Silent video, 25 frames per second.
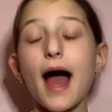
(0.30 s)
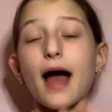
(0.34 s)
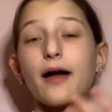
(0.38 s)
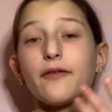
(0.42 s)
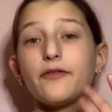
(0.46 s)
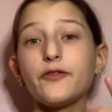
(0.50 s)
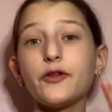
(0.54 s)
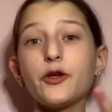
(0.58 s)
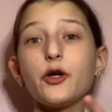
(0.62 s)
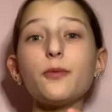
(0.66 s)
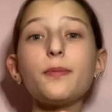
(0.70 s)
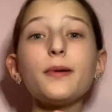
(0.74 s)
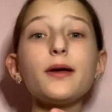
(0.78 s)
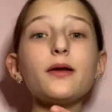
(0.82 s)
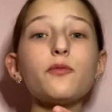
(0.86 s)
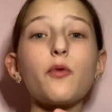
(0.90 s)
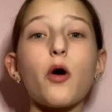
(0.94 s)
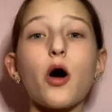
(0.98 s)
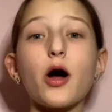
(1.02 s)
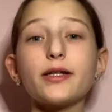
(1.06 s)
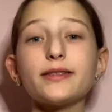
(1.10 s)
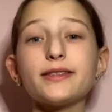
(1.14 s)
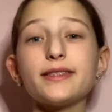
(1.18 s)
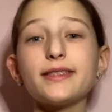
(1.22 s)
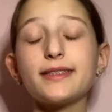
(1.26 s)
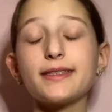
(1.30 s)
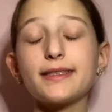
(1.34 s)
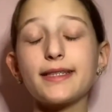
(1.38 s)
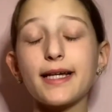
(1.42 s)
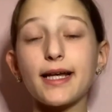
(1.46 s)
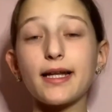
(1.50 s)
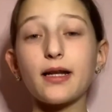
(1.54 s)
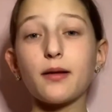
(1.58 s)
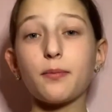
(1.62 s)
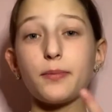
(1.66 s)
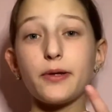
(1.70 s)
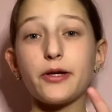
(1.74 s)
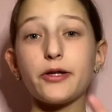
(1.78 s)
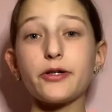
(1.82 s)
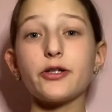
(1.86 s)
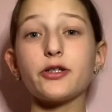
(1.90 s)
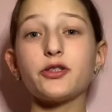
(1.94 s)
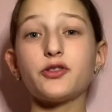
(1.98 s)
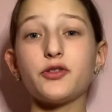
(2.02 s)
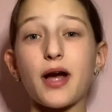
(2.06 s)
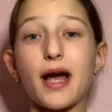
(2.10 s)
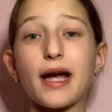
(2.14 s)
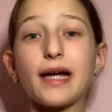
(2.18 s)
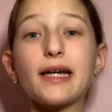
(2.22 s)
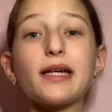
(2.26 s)
Have you been wanting to get a
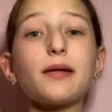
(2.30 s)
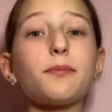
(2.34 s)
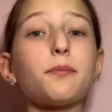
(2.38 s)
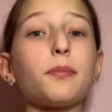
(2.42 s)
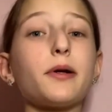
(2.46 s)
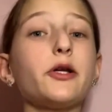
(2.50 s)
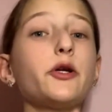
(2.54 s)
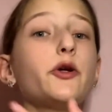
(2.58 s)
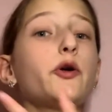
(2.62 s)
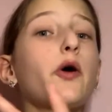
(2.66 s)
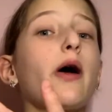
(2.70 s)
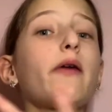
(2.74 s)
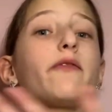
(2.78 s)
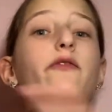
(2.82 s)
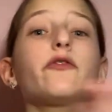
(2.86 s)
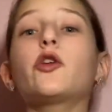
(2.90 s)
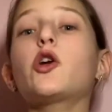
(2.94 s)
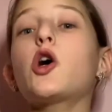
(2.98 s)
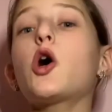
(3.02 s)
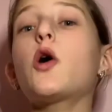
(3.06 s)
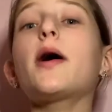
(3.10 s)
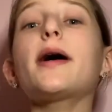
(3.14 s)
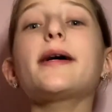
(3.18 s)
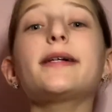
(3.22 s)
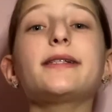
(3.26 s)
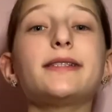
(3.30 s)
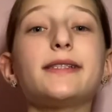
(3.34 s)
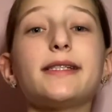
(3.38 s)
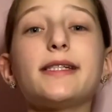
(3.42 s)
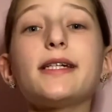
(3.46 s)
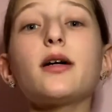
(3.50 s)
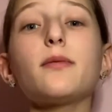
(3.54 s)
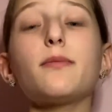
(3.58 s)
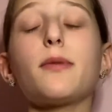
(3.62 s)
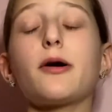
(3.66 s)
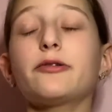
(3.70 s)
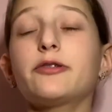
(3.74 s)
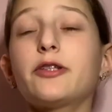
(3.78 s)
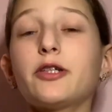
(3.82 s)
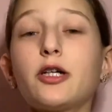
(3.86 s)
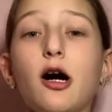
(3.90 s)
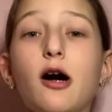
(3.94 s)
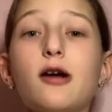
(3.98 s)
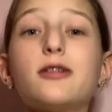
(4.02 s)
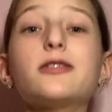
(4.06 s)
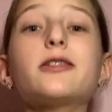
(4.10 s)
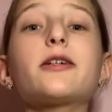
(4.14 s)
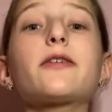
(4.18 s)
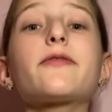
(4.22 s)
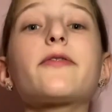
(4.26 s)
bearded dragon, but you have no idea about the
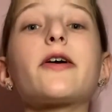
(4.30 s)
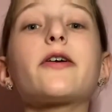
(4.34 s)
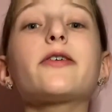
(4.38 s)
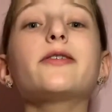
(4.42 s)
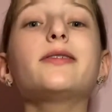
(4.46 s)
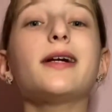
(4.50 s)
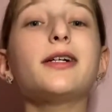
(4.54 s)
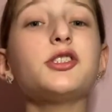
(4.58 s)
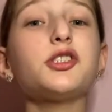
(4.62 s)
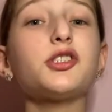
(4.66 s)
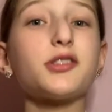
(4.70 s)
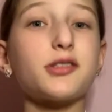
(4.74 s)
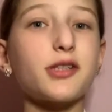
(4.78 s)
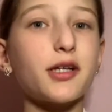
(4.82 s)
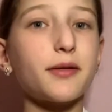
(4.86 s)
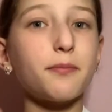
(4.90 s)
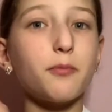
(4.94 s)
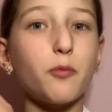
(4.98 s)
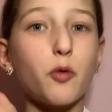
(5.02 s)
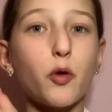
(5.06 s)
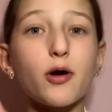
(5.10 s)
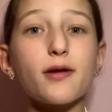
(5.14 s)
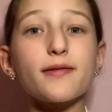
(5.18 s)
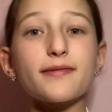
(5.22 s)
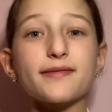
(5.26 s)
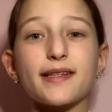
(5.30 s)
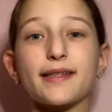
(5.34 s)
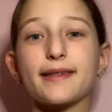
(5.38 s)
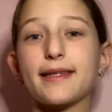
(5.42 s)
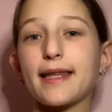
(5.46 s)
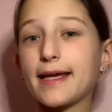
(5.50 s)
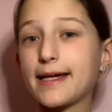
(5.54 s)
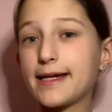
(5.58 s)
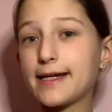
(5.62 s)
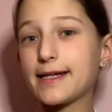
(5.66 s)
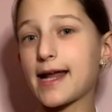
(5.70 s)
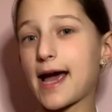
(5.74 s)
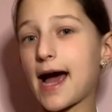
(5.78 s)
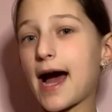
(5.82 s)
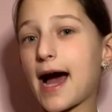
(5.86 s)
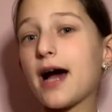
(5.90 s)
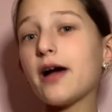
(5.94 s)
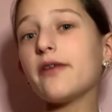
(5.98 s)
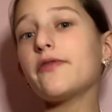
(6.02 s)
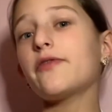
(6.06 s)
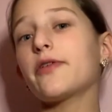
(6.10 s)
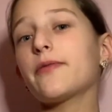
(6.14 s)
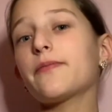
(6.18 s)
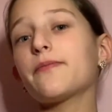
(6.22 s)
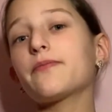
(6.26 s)
color variations and morphs that they can
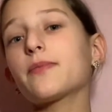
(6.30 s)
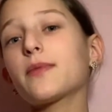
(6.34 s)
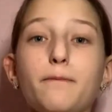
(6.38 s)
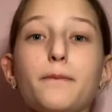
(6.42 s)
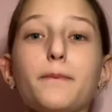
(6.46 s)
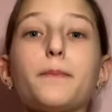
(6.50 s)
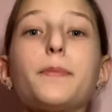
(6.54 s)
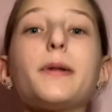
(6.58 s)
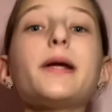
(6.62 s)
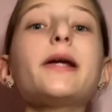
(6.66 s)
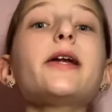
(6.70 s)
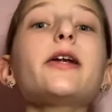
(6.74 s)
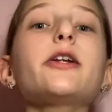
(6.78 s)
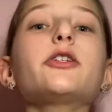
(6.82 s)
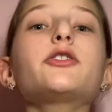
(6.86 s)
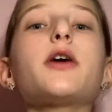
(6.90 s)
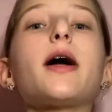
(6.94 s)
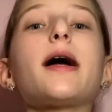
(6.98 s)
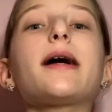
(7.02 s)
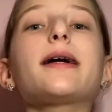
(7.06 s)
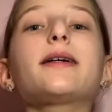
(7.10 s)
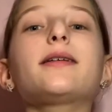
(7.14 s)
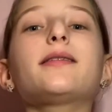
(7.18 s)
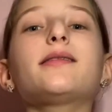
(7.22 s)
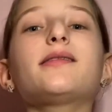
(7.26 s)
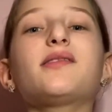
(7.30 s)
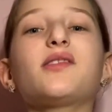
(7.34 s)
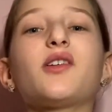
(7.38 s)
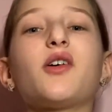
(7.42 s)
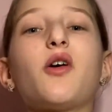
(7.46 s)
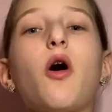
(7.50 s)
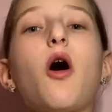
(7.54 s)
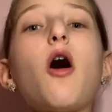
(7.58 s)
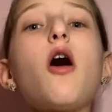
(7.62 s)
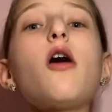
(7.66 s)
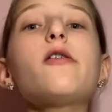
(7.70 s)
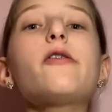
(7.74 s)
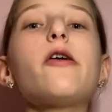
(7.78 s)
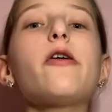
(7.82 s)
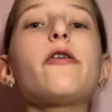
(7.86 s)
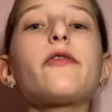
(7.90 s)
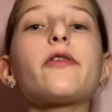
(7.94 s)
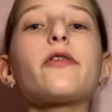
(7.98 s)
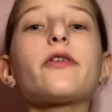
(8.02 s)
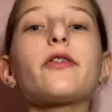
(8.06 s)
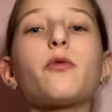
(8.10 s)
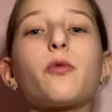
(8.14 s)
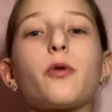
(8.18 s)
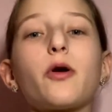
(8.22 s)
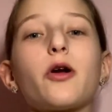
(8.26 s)
have? Bearded dragons all
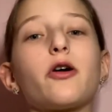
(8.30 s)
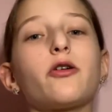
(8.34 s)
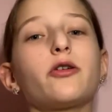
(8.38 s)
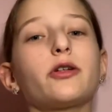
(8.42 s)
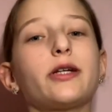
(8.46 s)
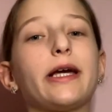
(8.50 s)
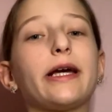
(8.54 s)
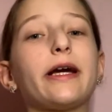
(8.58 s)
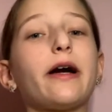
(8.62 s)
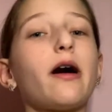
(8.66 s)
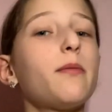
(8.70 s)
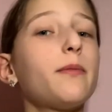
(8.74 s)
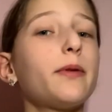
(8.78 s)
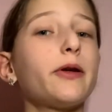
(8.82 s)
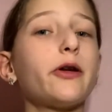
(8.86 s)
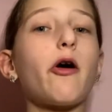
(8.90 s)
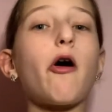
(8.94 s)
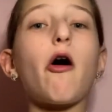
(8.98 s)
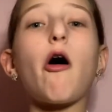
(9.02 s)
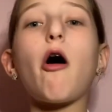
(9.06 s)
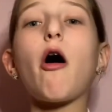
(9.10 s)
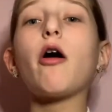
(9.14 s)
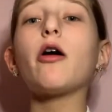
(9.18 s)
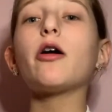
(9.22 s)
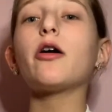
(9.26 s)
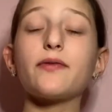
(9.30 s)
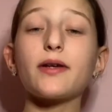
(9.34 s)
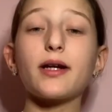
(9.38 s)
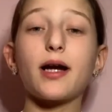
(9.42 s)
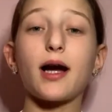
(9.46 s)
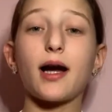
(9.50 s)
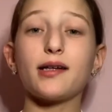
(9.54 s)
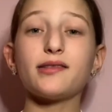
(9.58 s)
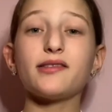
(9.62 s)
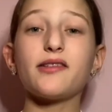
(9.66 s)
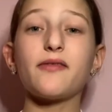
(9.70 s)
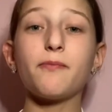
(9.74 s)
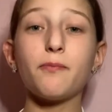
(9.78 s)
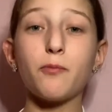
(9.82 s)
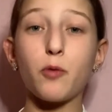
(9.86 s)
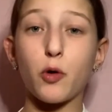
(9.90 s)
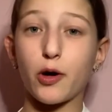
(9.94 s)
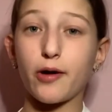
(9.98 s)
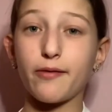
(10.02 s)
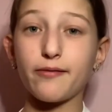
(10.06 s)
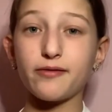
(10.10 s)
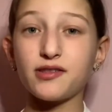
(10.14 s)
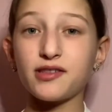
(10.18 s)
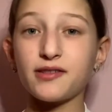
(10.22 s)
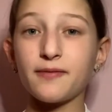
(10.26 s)
over the world can come in different kinds of
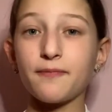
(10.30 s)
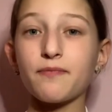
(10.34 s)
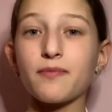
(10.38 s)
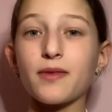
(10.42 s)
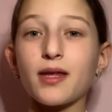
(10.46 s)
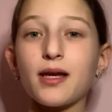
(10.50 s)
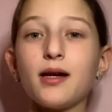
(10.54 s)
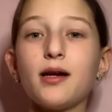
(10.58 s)
morphs.